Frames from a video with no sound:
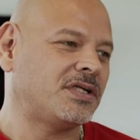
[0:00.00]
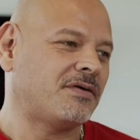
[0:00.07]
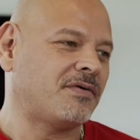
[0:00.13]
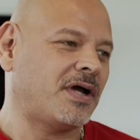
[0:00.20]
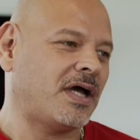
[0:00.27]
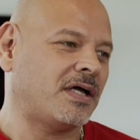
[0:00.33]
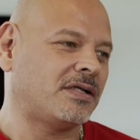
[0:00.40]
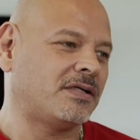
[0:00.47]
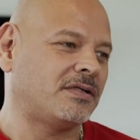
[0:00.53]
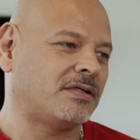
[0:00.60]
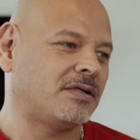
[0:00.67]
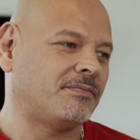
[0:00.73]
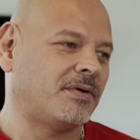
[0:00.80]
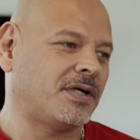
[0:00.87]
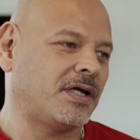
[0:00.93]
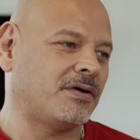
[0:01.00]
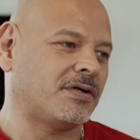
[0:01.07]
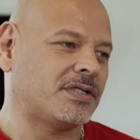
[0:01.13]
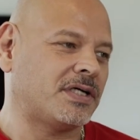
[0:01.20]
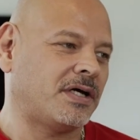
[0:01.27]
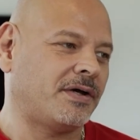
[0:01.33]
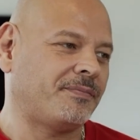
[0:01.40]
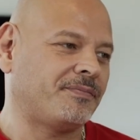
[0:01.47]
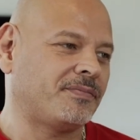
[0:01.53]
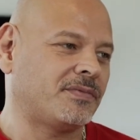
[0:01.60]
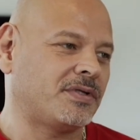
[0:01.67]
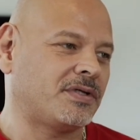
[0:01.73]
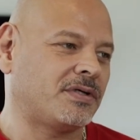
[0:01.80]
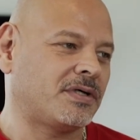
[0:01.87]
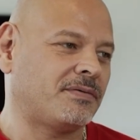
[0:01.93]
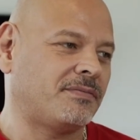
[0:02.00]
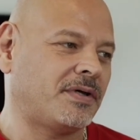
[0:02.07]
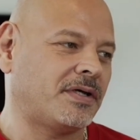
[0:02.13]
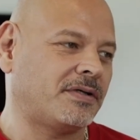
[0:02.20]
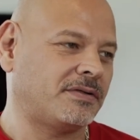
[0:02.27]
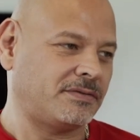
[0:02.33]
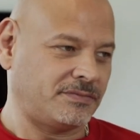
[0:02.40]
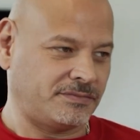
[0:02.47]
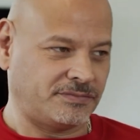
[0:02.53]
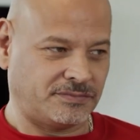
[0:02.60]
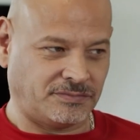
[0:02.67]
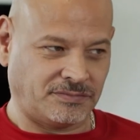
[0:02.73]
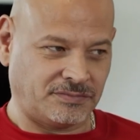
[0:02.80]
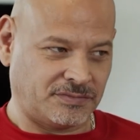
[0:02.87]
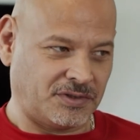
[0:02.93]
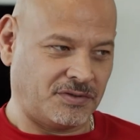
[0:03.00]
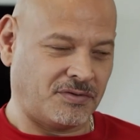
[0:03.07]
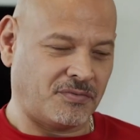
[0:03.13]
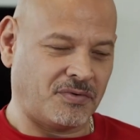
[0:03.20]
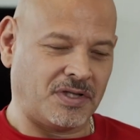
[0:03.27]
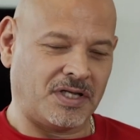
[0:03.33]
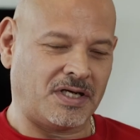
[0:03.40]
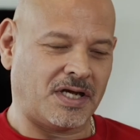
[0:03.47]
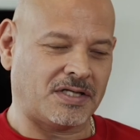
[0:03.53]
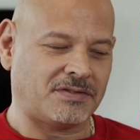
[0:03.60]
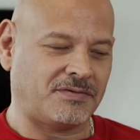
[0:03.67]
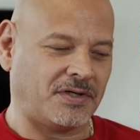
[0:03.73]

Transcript: never had the money or time to commit to a really nice